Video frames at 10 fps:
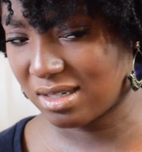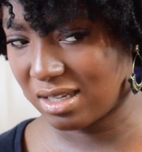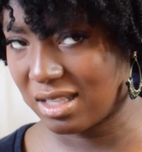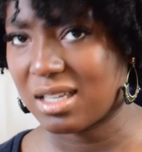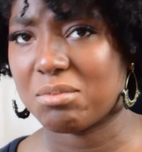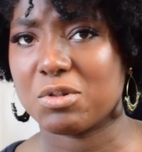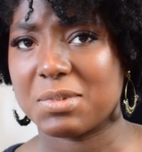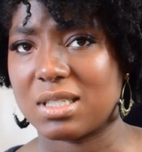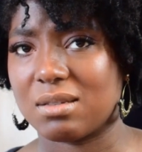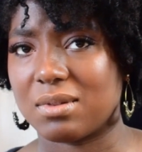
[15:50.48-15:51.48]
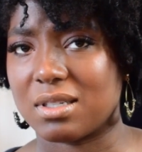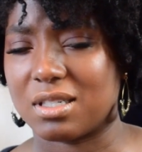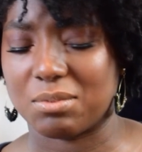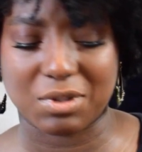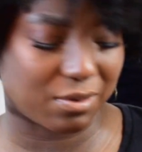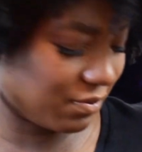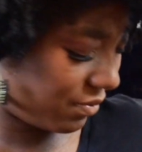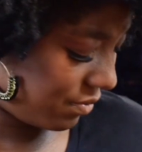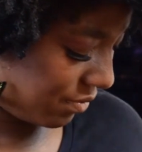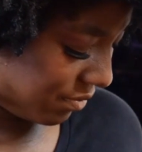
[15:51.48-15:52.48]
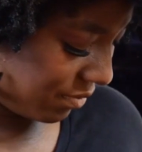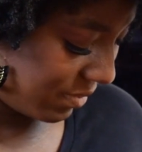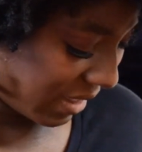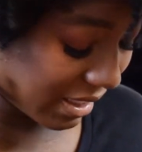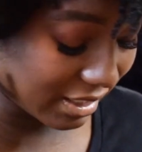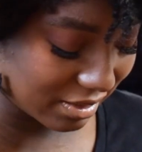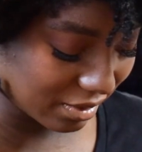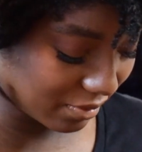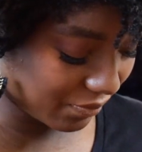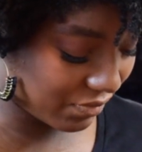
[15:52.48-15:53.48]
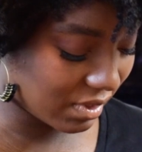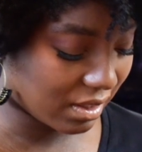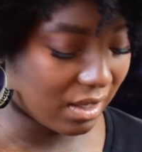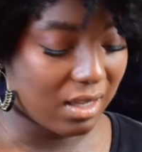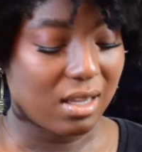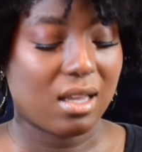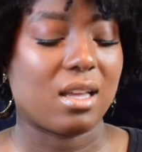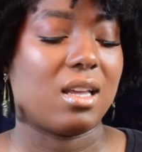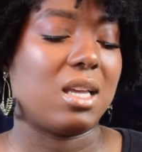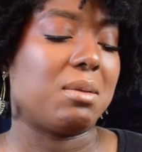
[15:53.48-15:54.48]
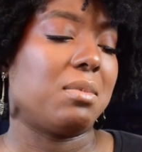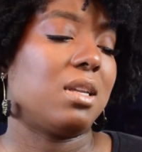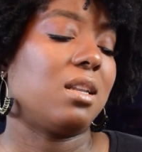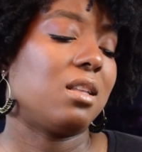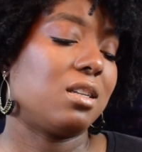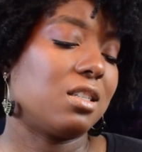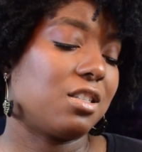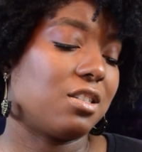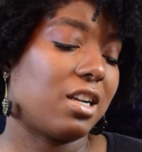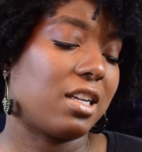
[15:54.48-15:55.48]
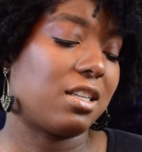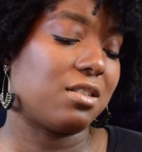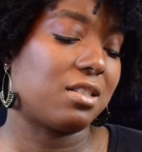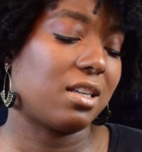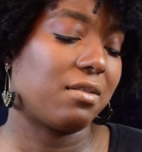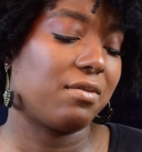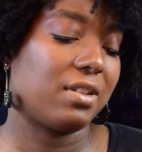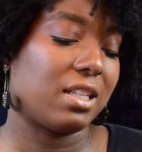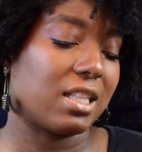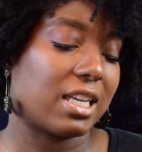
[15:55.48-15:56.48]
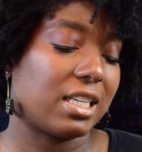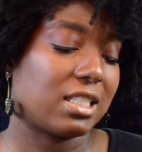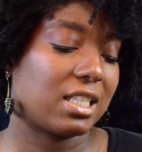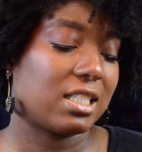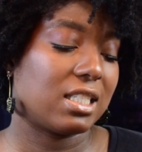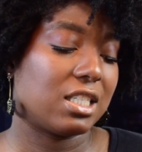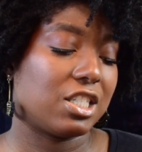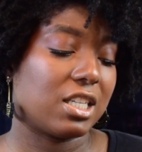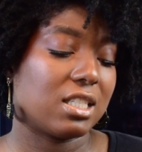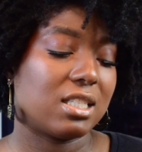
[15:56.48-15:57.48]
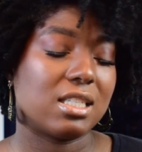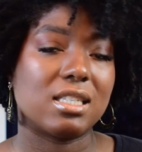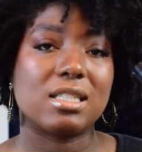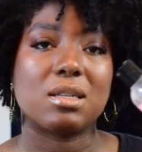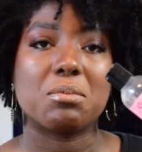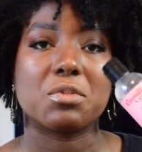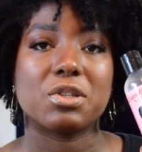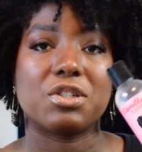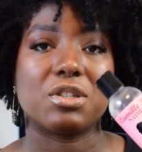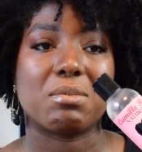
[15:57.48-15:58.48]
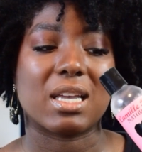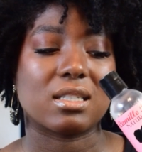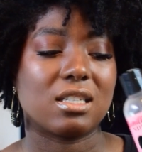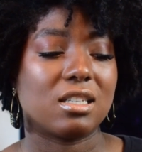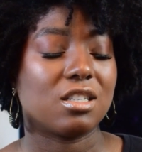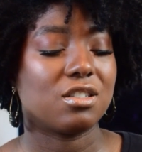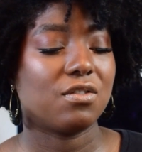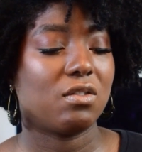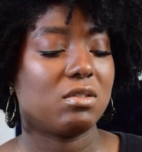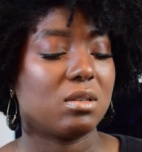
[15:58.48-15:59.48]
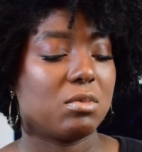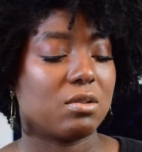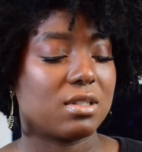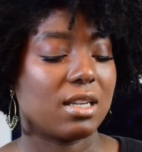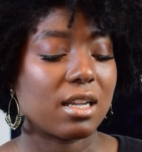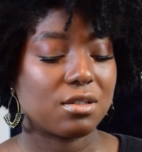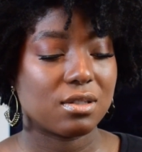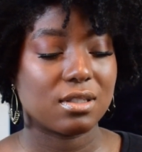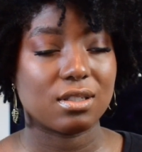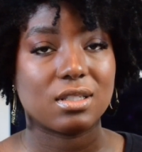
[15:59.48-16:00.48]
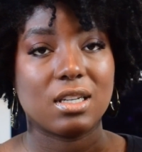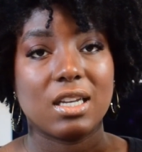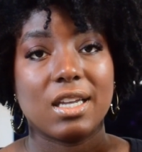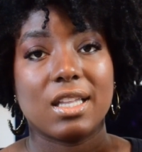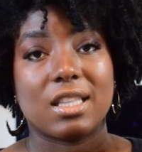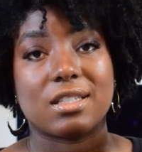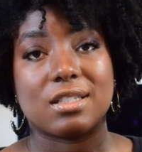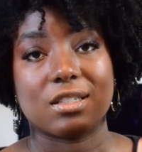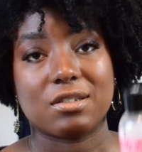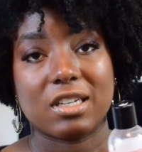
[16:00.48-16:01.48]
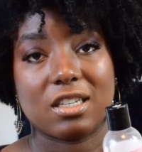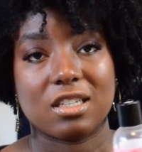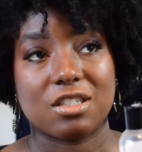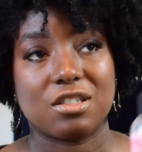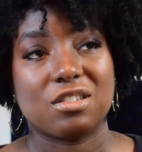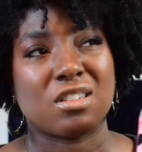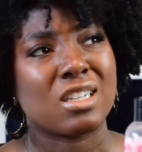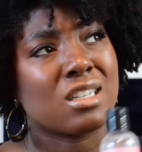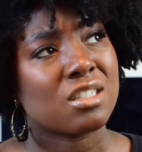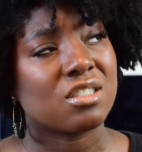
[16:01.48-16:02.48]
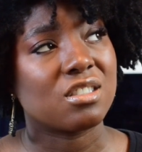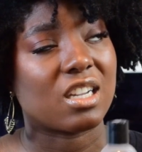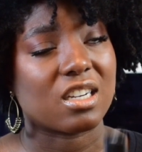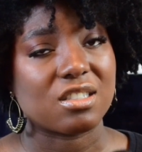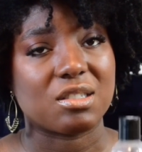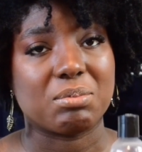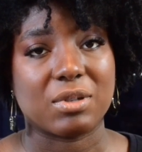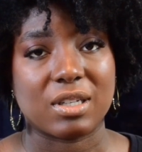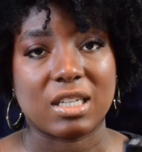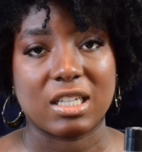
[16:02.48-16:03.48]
think I'm almost done with the shampoo. I think so. Another conditioner I use that I really liked is the Jansen's Moisture Max Conditioner from Camille Rose Naturals. This is a great conditioner. The conditioners are actually pretty